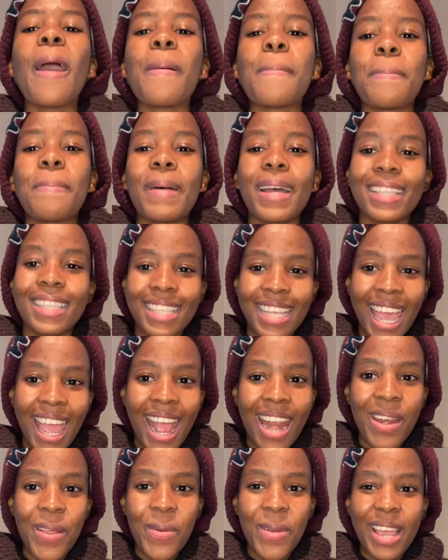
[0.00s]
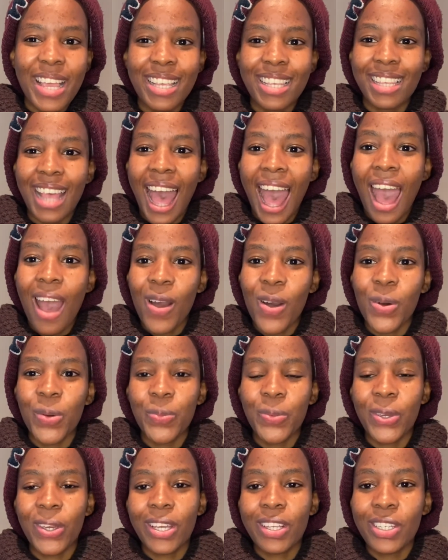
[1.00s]
But anyways, I hope
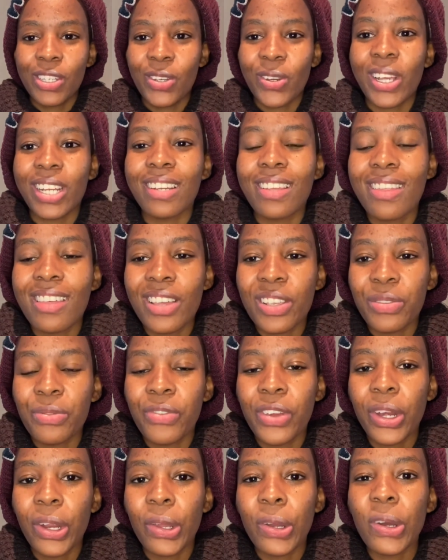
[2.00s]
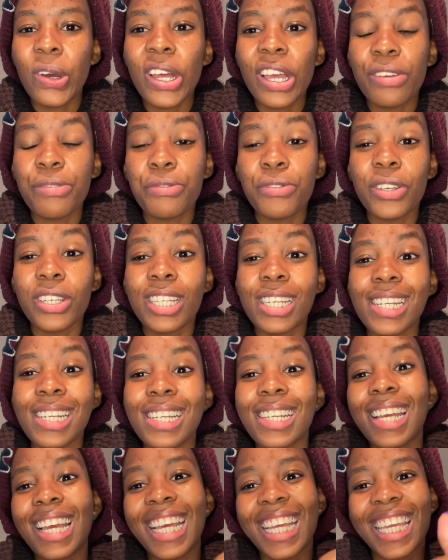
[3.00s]
you enjoyed this video. If you did,
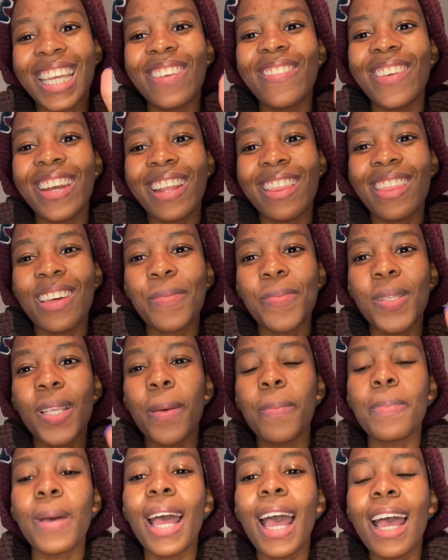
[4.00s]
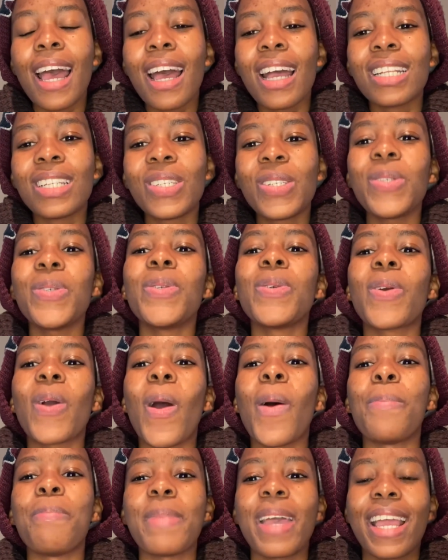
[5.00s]
give it a thumbs up. Do
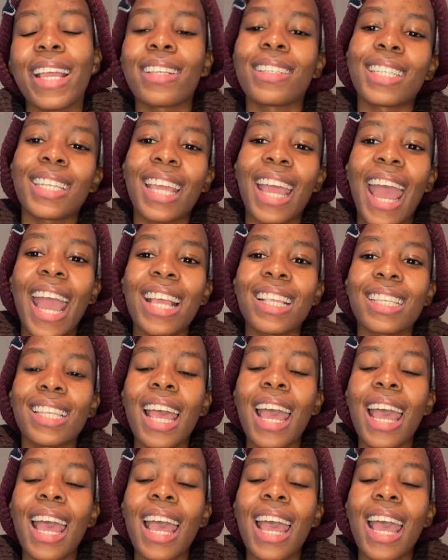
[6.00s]
comment, guys.